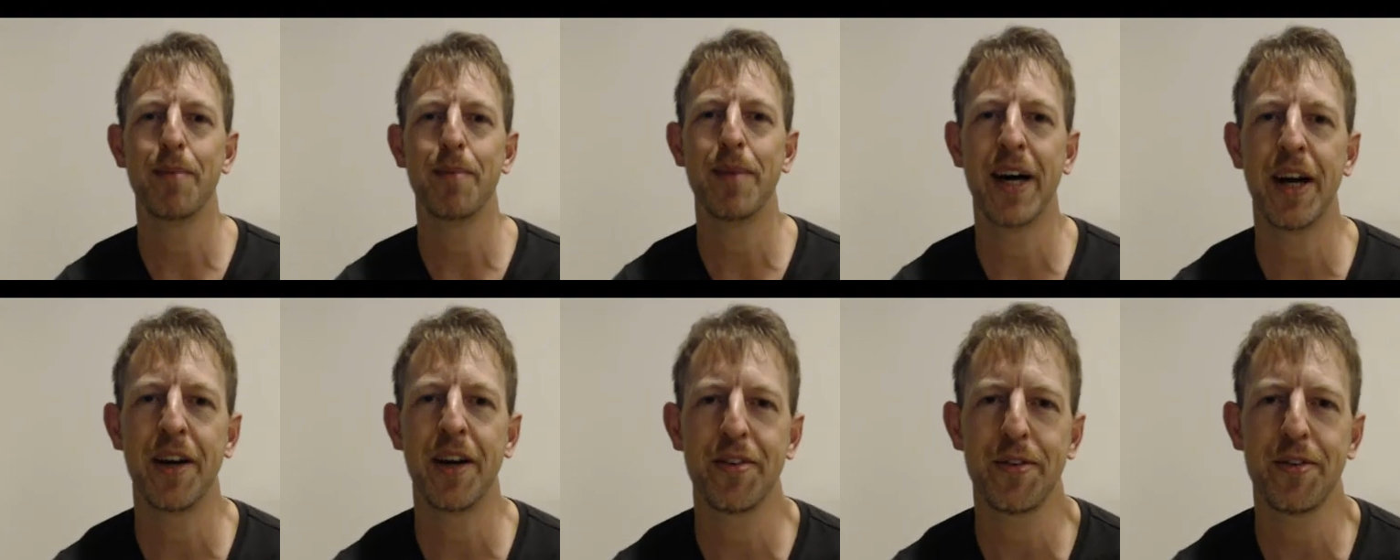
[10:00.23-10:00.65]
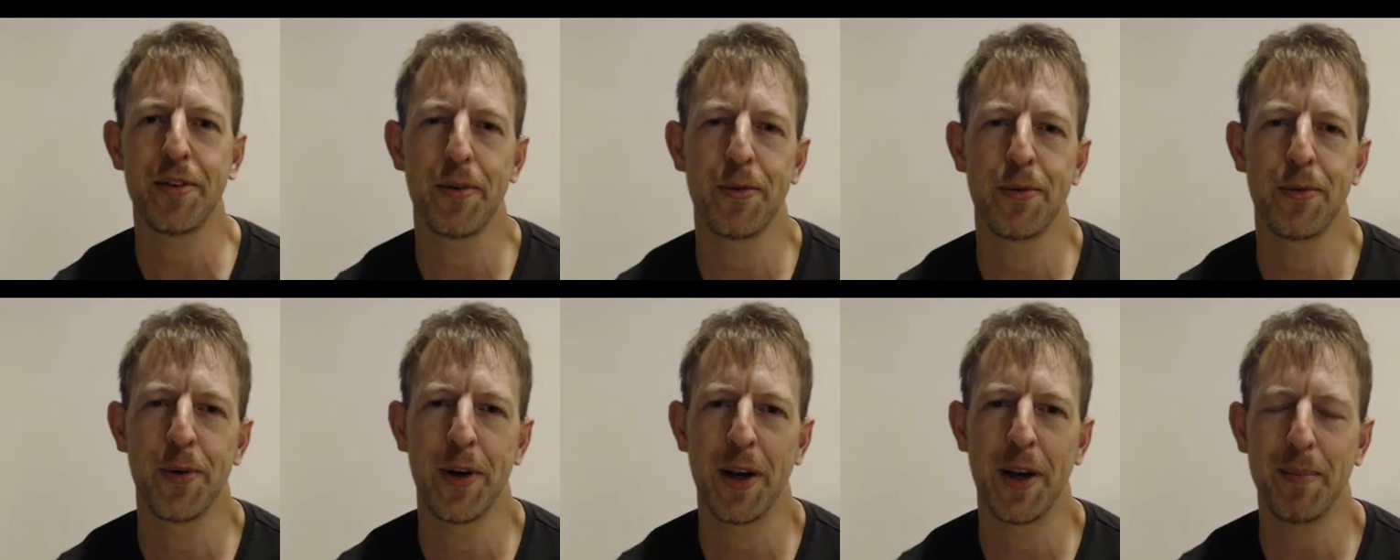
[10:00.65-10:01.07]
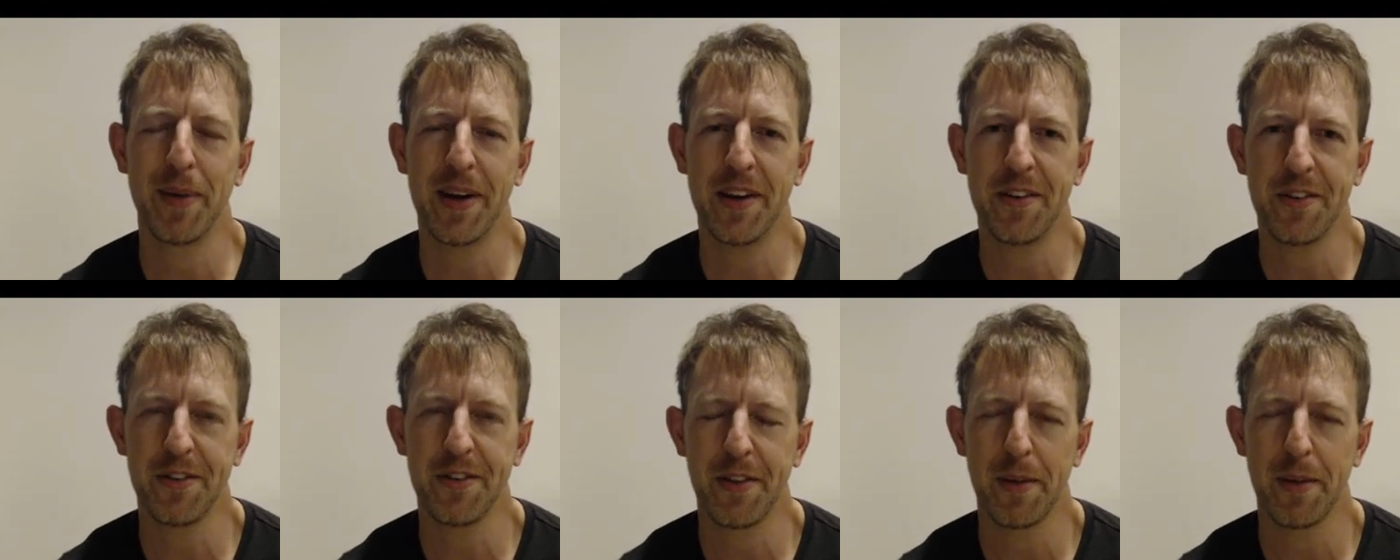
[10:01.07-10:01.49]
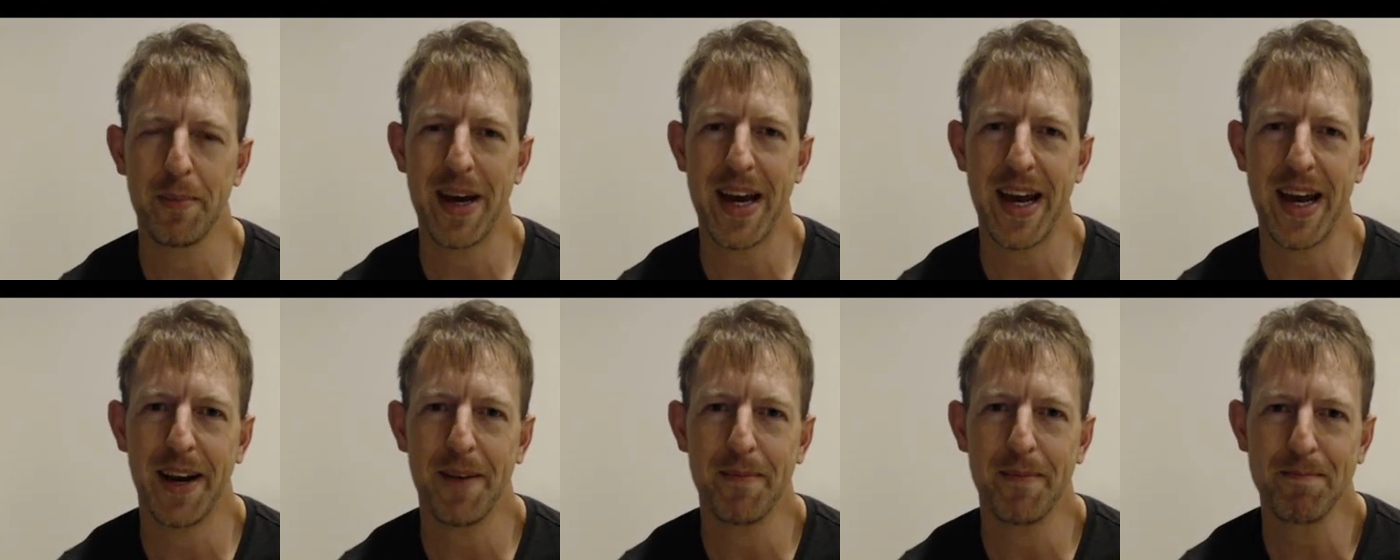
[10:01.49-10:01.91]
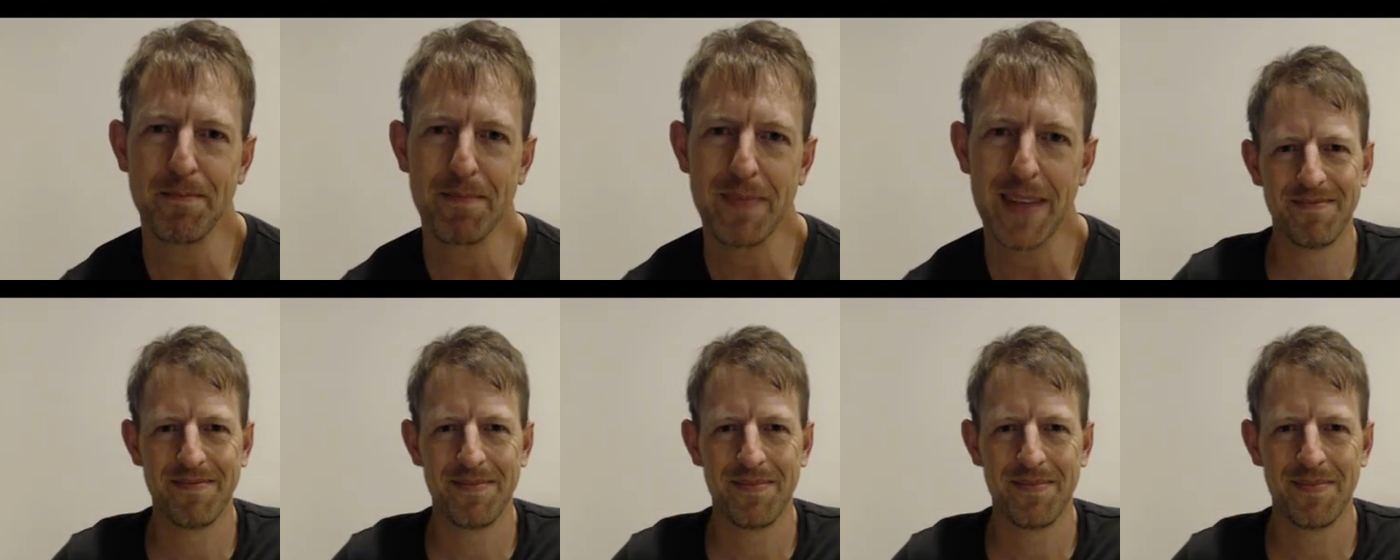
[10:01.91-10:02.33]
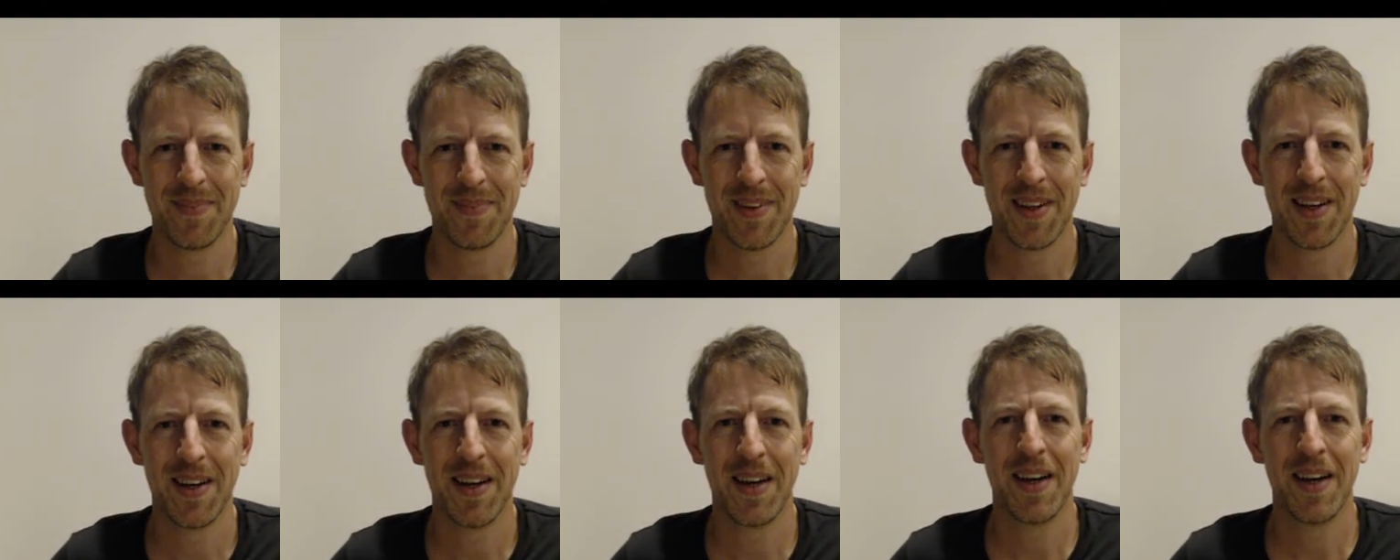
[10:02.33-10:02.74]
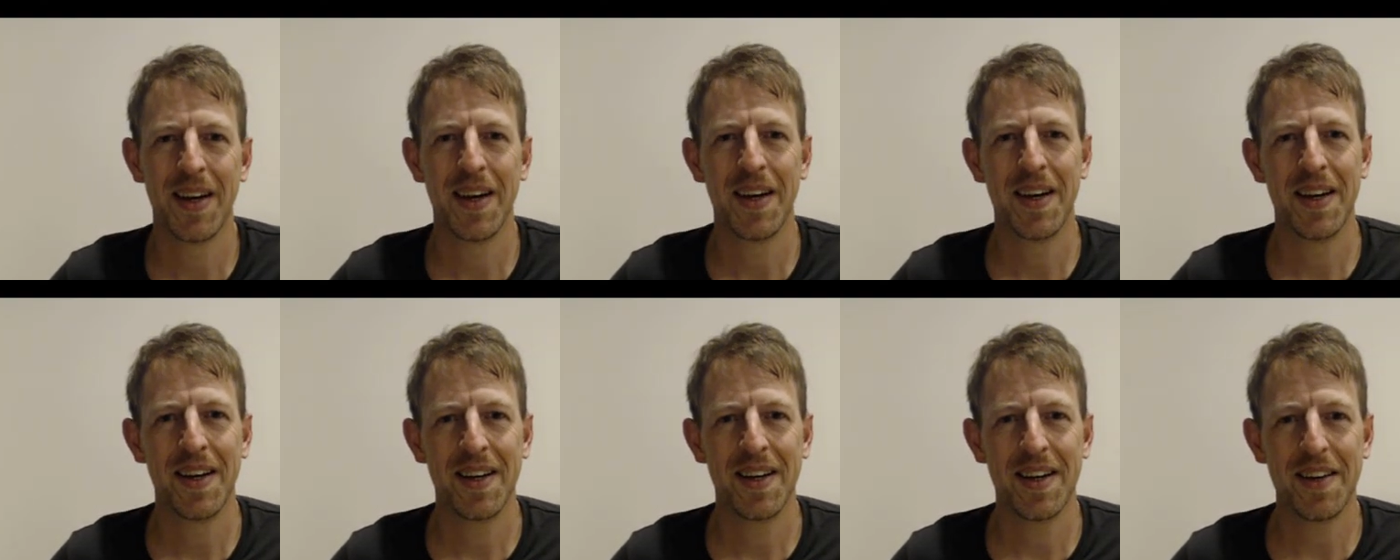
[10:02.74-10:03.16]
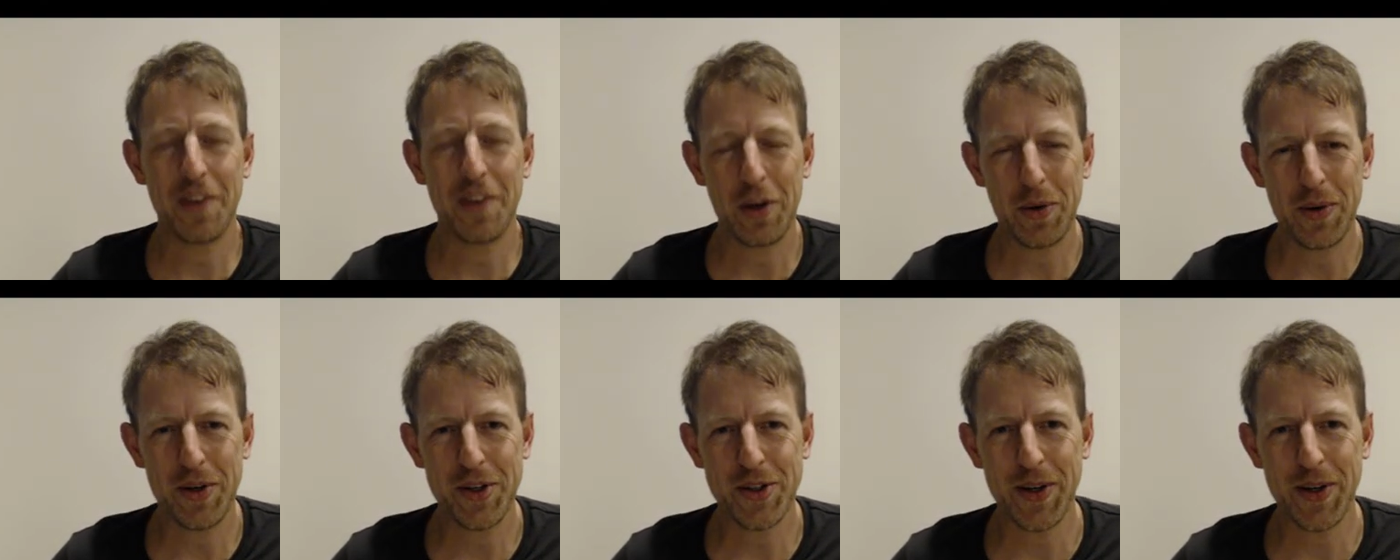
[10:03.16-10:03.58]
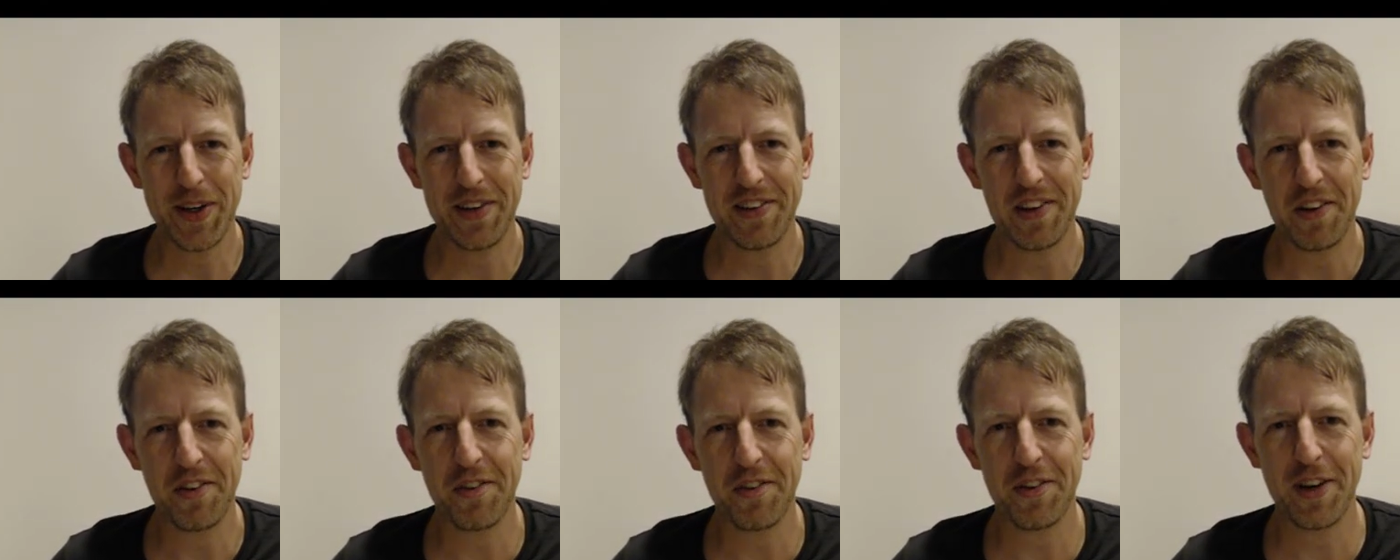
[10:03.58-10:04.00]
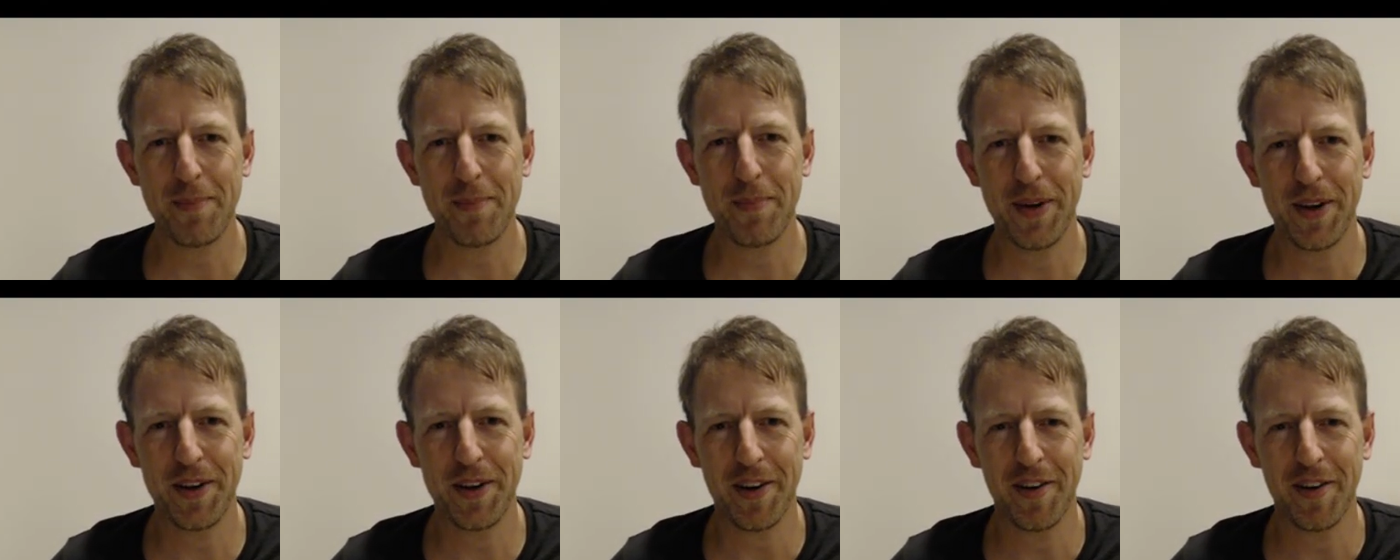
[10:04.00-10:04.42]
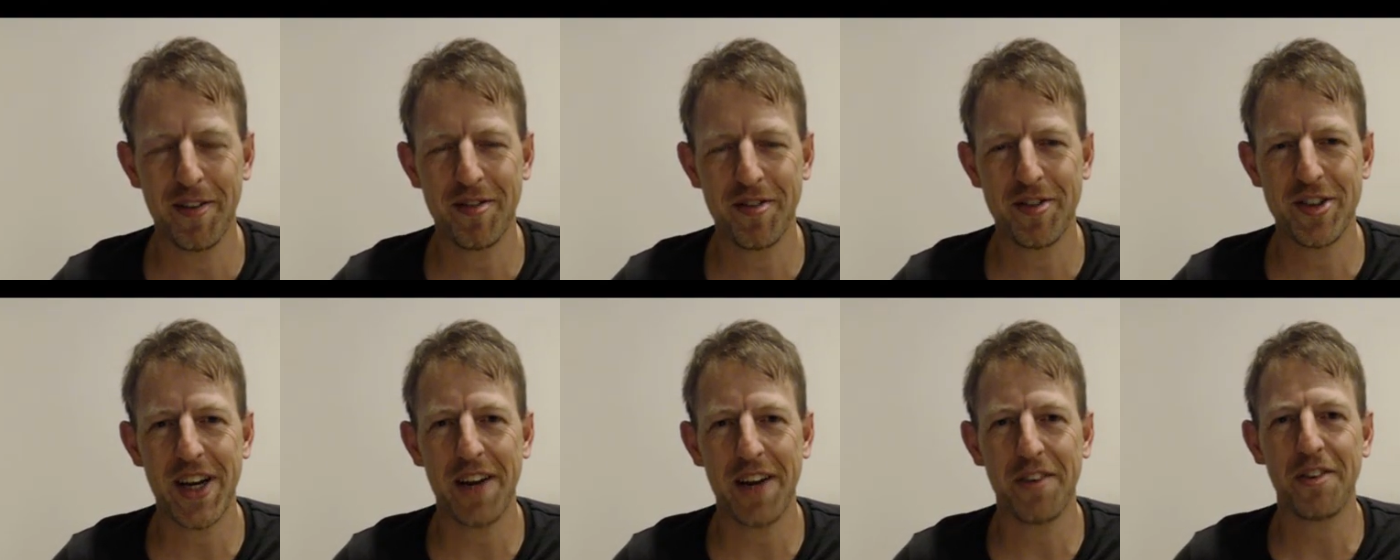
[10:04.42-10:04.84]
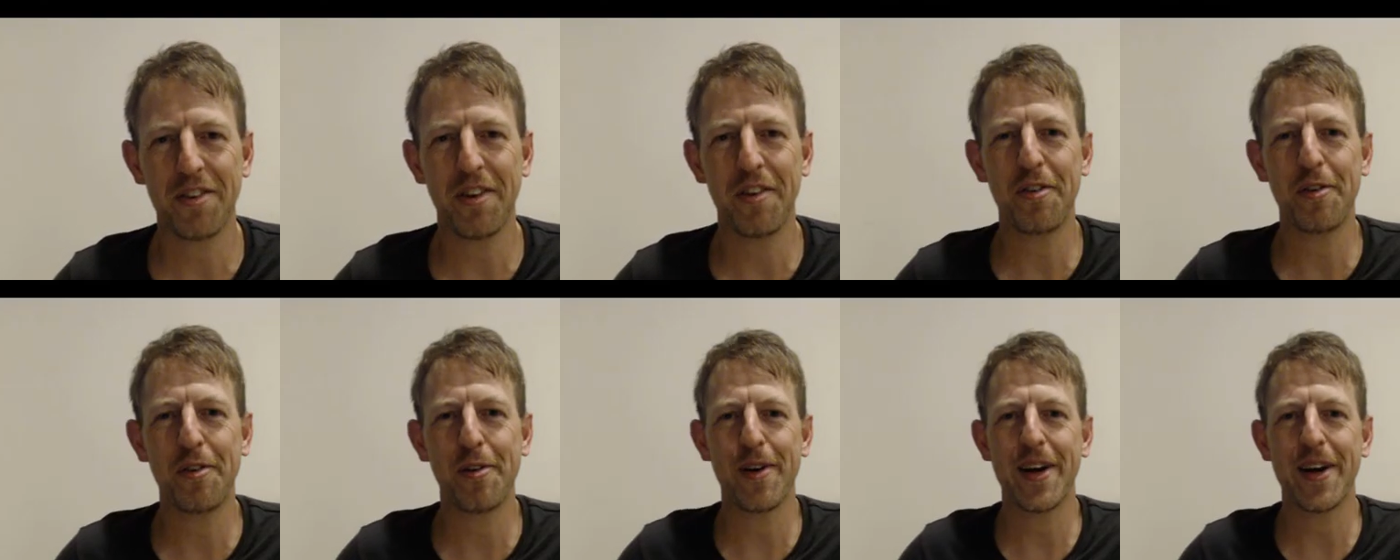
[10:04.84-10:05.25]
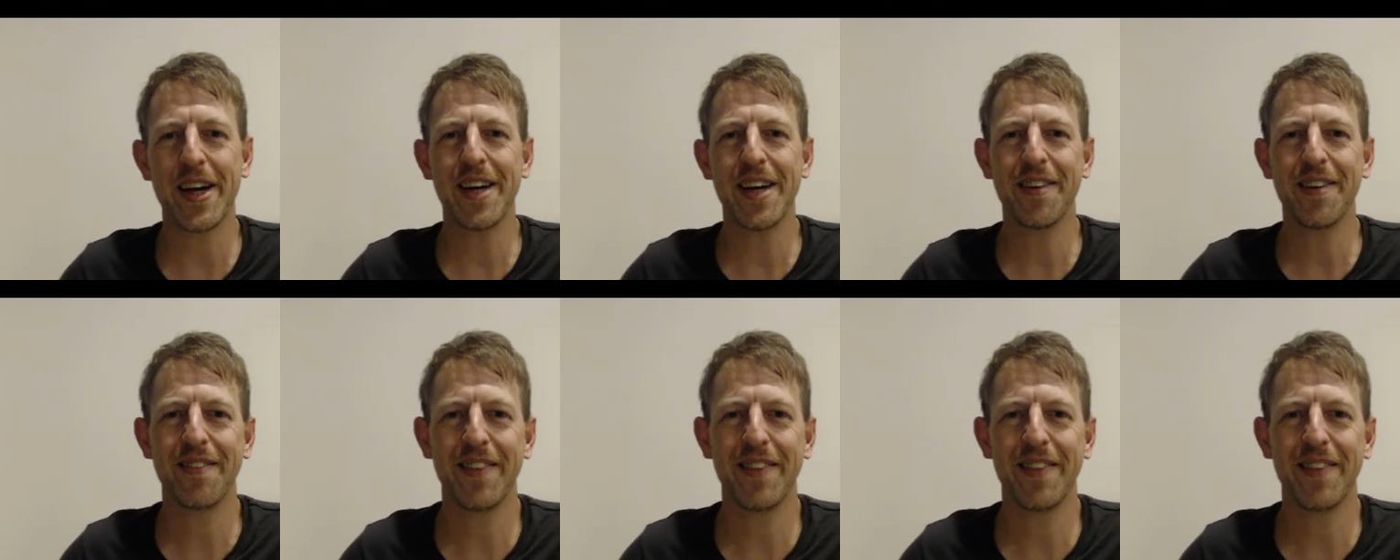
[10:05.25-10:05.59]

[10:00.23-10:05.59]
about Ruy López the man. If you enjoyed this snippet of chess history,